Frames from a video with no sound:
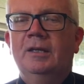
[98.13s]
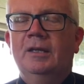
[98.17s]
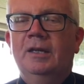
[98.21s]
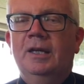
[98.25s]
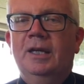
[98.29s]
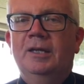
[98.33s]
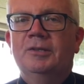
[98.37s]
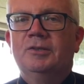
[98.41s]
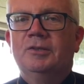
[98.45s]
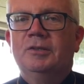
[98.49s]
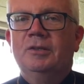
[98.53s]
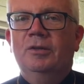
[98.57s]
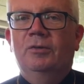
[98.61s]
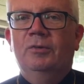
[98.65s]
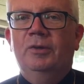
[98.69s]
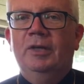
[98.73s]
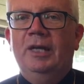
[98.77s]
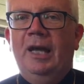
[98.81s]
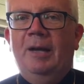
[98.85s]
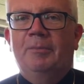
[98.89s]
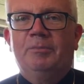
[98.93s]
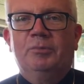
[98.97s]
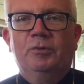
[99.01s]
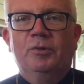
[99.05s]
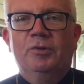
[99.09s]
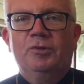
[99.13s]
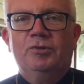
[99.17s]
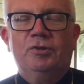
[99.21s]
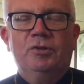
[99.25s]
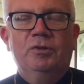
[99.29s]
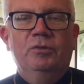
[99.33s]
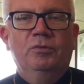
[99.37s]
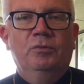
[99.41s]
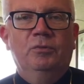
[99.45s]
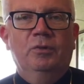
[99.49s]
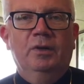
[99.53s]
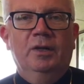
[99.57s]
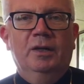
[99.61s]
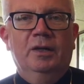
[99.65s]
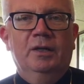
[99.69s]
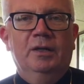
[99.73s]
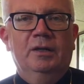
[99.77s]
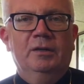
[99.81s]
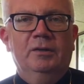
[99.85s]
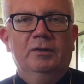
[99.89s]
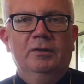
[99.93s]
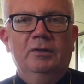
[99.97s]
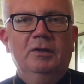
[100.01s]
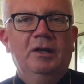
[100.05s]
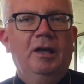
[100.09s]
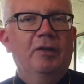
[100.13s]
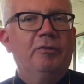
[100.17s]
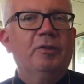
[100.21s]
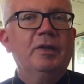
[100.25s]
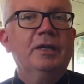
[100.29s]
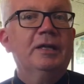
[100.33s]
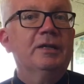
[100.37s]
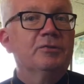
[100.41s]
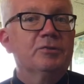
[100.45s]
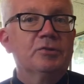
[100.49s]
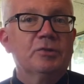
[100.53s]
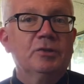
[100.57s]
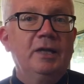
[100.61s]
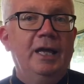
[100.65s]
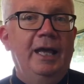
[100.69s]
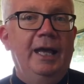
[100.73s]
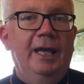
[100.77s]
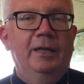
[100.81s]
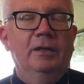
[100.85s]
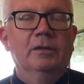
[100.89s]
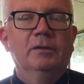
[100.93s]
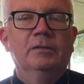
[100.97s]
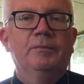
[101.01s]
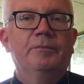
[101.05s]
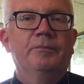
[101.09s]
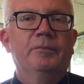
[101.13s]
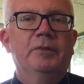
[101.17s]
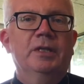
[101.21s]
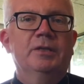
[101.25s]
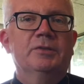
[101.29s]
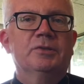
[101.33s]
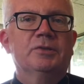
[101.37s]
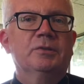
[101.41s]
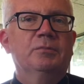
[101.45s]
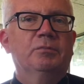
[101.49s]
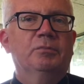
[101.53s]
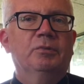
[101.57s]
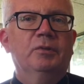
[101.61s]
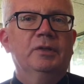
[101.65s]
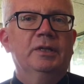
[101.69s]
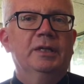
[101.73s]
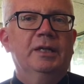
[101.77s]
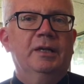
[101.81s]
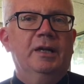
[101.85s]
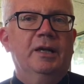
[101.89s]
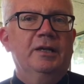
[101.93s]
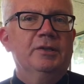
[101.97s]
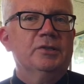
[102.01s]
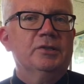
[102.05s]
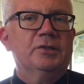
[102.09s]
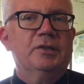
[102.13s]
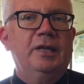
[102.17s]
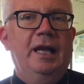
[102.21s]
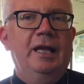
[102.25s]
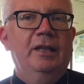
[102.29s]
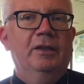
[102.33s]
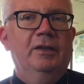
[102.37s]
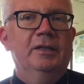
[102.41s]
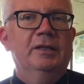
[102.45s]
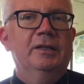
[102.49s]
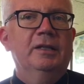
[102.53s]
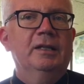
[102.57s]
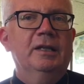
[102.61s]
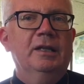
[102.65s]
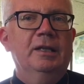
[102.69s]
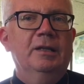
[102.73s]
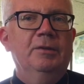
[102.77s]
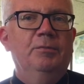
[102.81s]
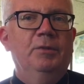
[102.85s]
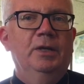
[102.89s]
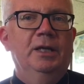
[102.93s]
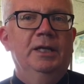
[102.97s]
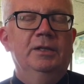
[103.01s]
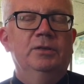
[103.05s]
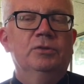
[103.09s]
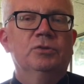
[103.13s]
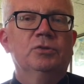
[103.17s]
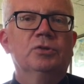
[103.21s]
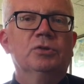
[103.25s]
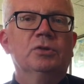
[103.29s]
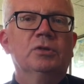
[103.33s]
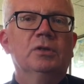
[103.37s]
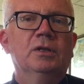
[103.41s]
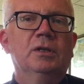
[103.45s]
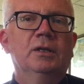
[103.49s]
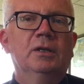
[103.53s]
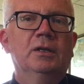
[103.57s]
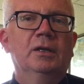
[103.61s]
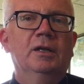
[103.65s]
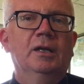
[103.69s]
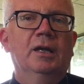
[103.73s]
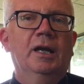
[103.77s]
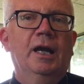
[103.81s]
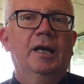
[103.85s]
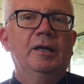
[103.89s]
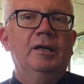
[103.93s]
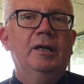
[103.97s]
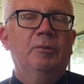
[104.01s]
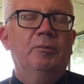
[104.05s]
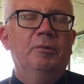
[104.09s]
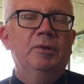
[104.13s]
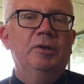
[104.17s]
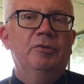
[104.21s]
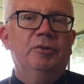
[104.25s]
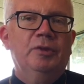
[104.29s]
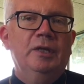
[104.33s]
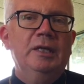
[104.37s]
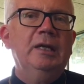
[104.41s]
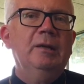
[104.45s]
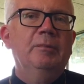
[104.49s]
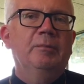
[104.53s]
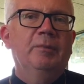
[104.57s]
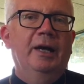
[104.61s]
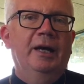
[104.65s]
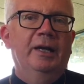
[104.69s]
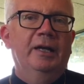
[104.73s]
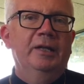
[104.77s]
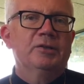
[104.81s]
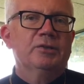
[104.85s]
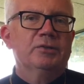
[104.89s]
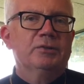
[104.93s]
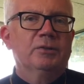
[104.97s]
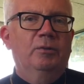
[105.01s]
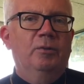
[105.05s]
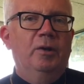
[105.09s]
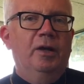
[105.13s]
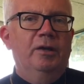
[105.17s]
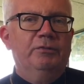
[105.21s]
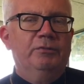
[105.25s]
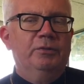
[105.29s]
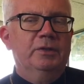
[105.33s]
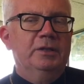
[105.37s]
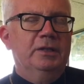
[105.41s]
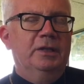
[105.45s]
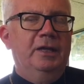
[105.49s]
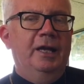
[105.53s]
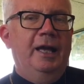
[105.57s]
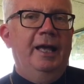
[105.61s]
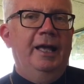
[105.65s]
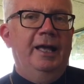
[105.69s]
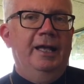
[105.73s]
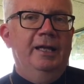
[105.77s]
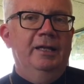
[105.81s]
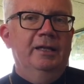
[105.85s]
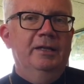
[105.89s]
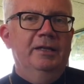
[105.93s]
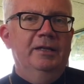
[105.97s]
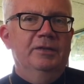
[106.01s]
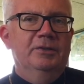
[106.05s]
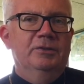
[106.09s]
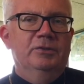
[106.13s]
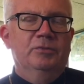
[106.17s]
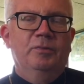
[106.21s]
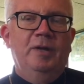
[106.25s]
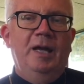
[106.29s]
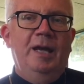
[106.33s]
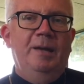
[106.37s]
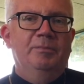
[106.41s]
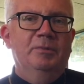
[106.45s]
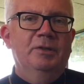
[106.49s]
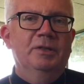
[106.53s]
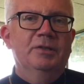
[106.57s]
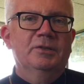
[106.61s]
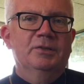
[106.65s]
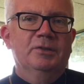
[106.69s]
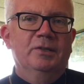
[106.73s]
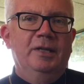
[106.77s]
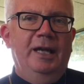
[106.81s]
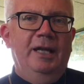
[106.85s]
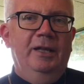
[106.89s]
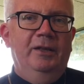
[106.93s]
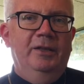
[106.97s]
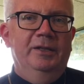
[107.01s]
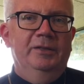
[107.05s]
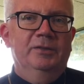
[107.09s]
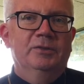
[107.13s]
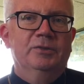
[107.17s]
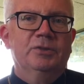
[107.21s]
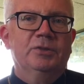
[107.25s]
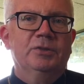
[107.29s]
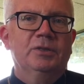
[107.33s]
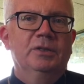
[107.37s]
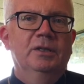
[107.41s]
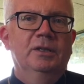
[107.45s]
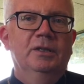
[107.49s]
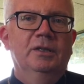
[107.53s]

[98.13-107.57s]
It's the only apparition where nothing is said, it's simply a, a silent image. And yet, when you think about it, so often God is wrapped in silence.